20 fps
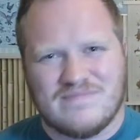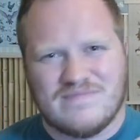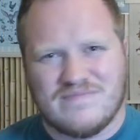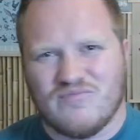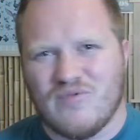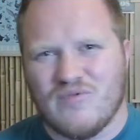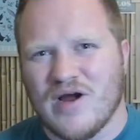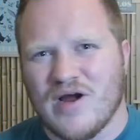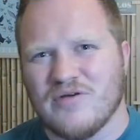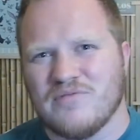
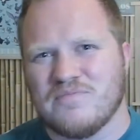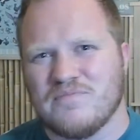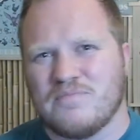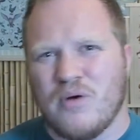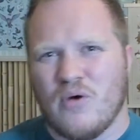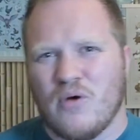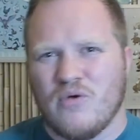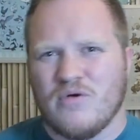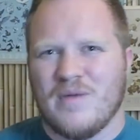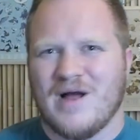where
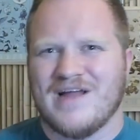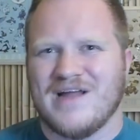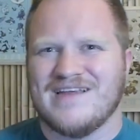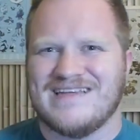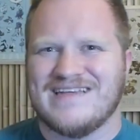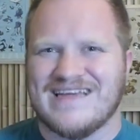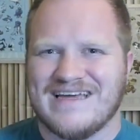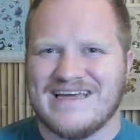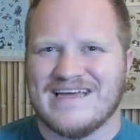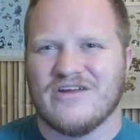Pokemon
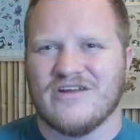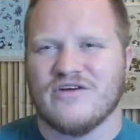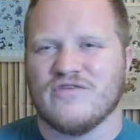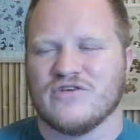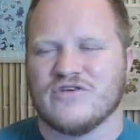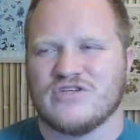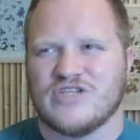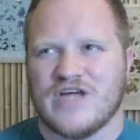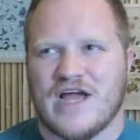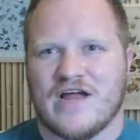did get
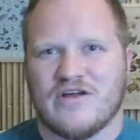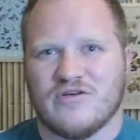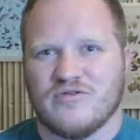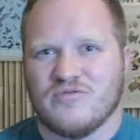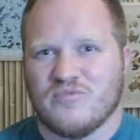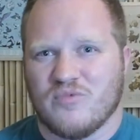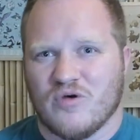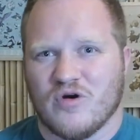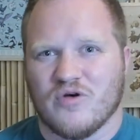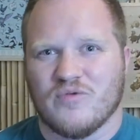
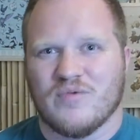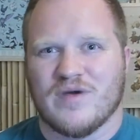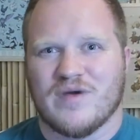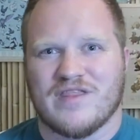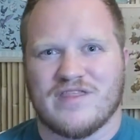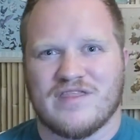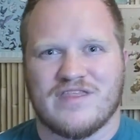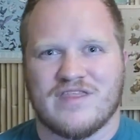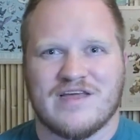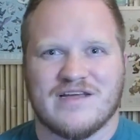overshadowed were
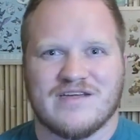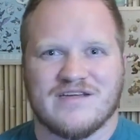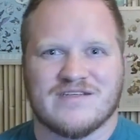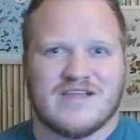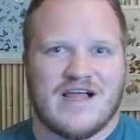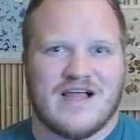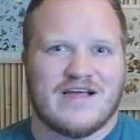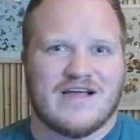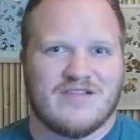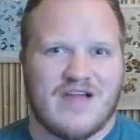with things
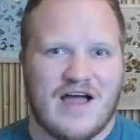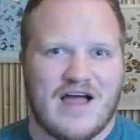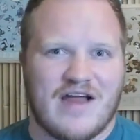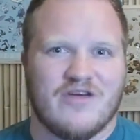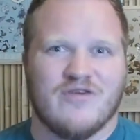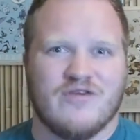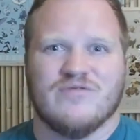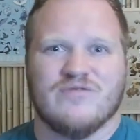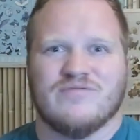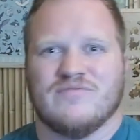like
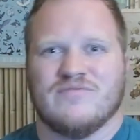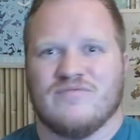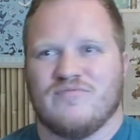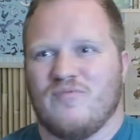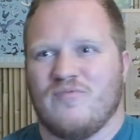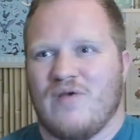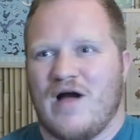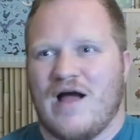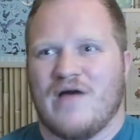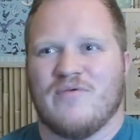Linoon.
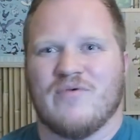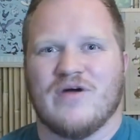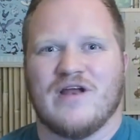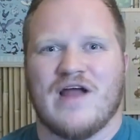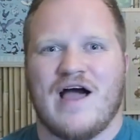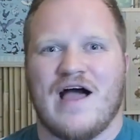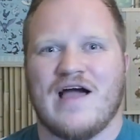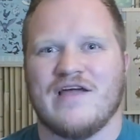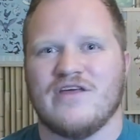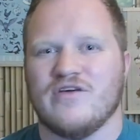Why would
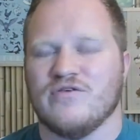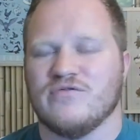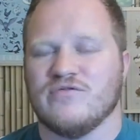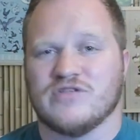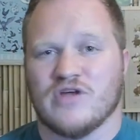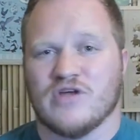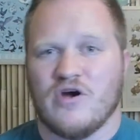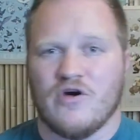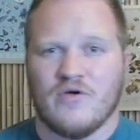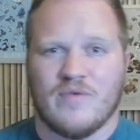I use
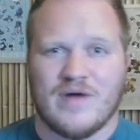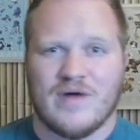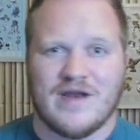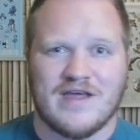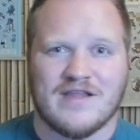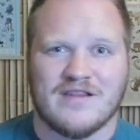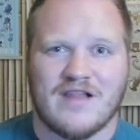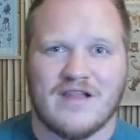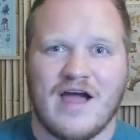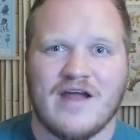a
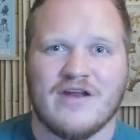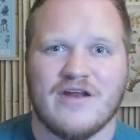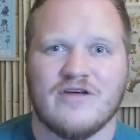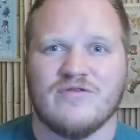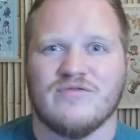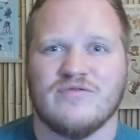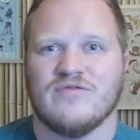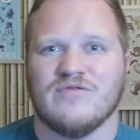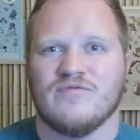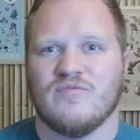Hoennian
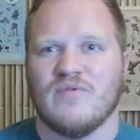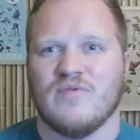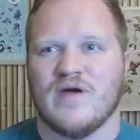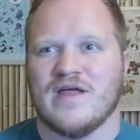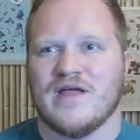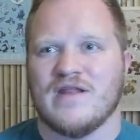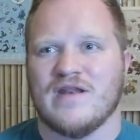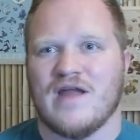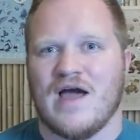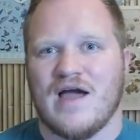Linoon
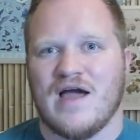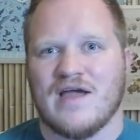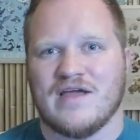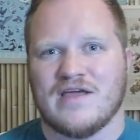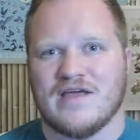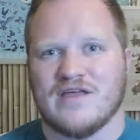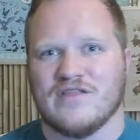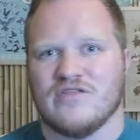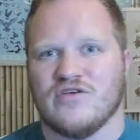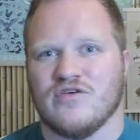when I
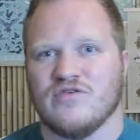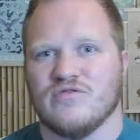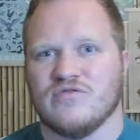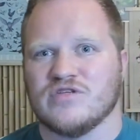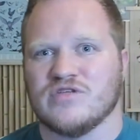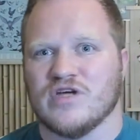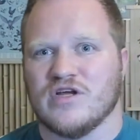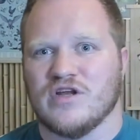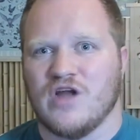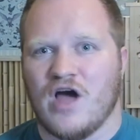can
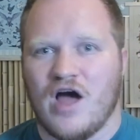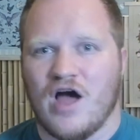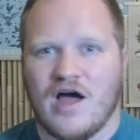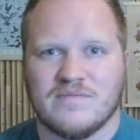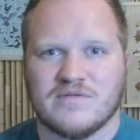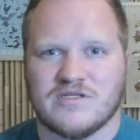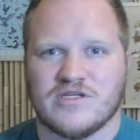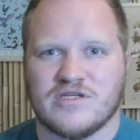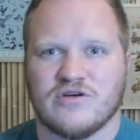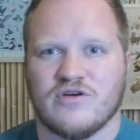use an
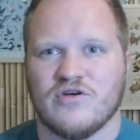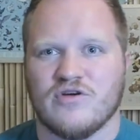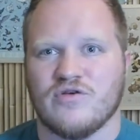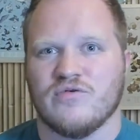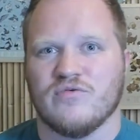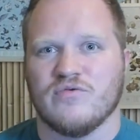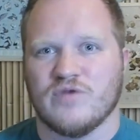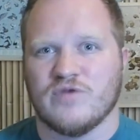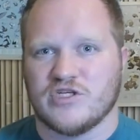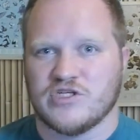
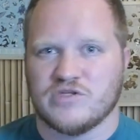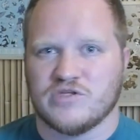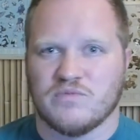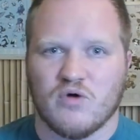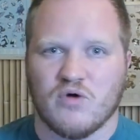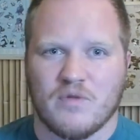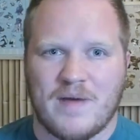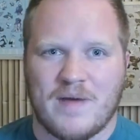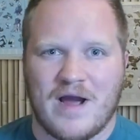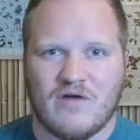Obstagoon, which is
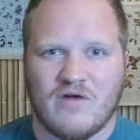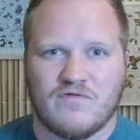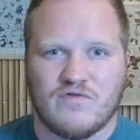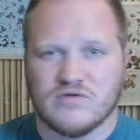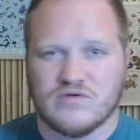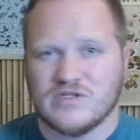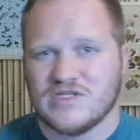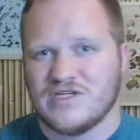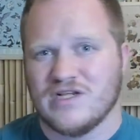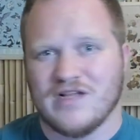more
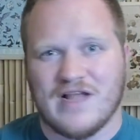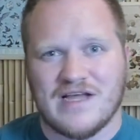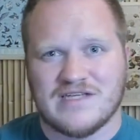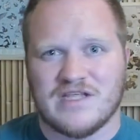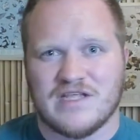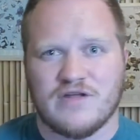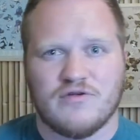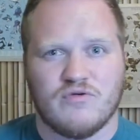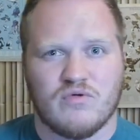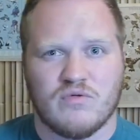powerful, still has
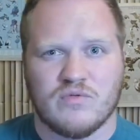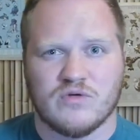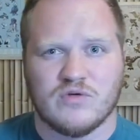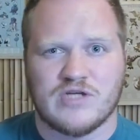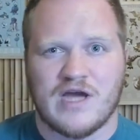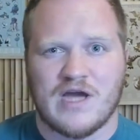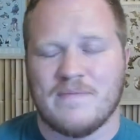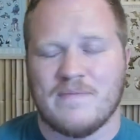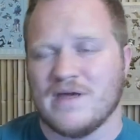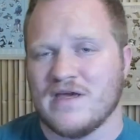that normal
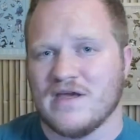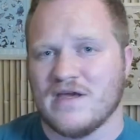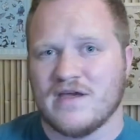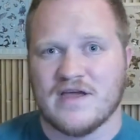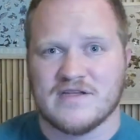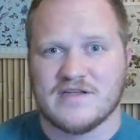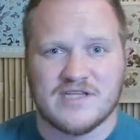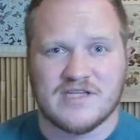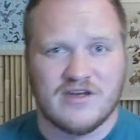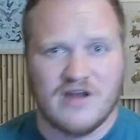typing, and
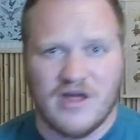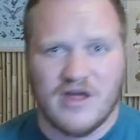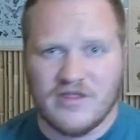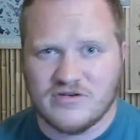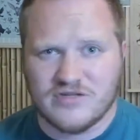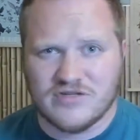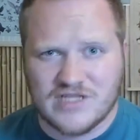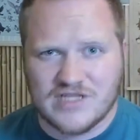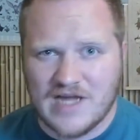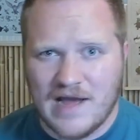gets
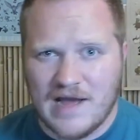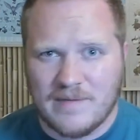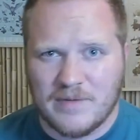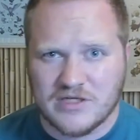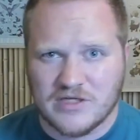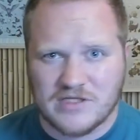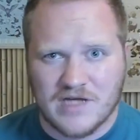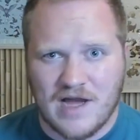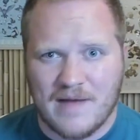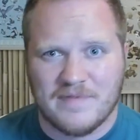another stab
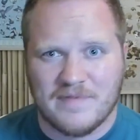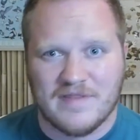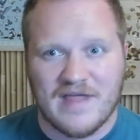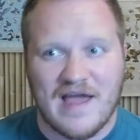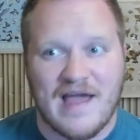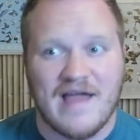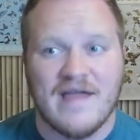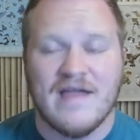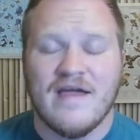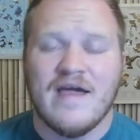on top of
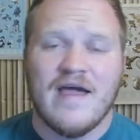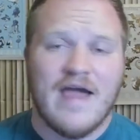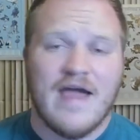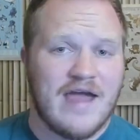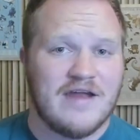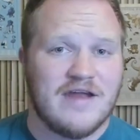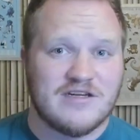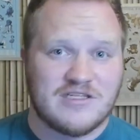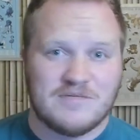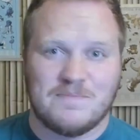that?
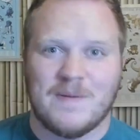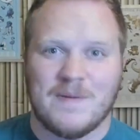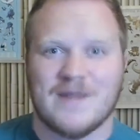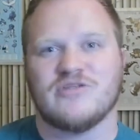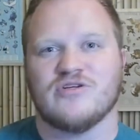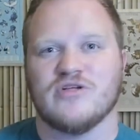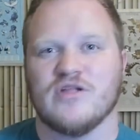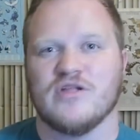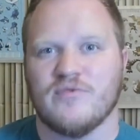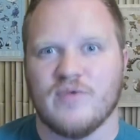And
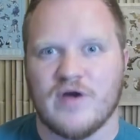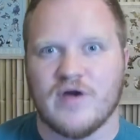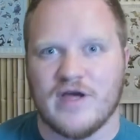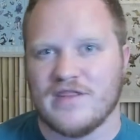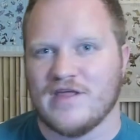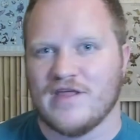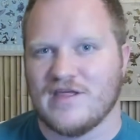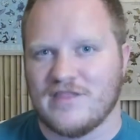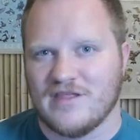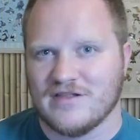especially
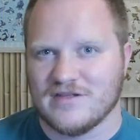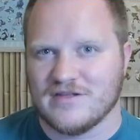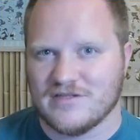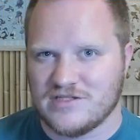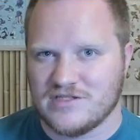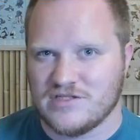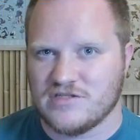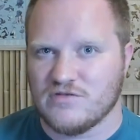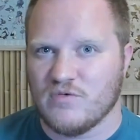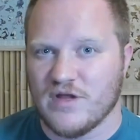with, I think
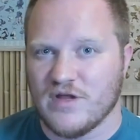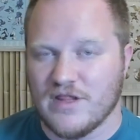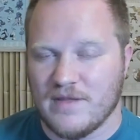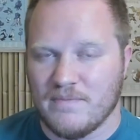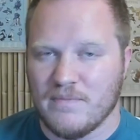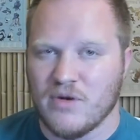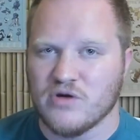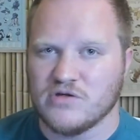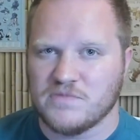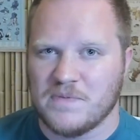this is the one that
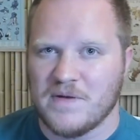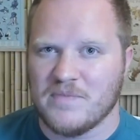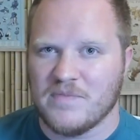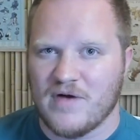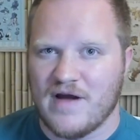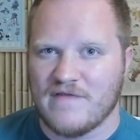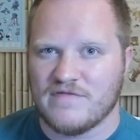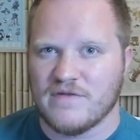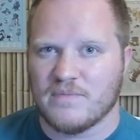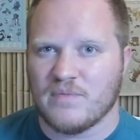most people
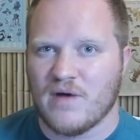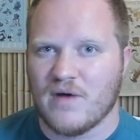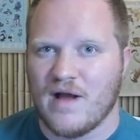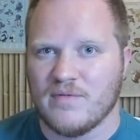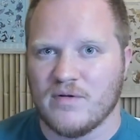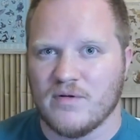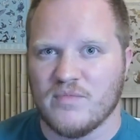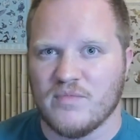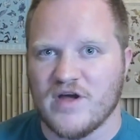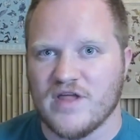have the
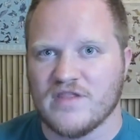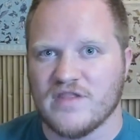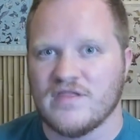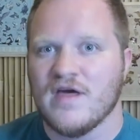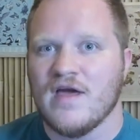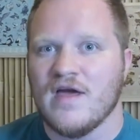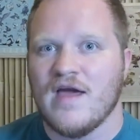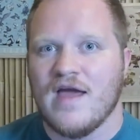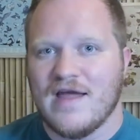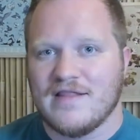problem with,
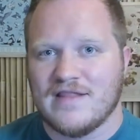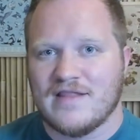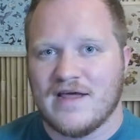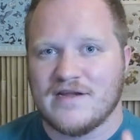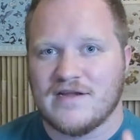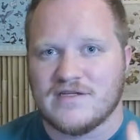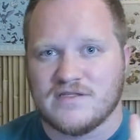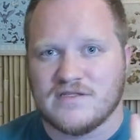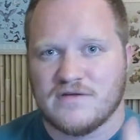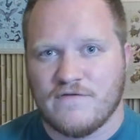and that
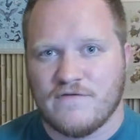is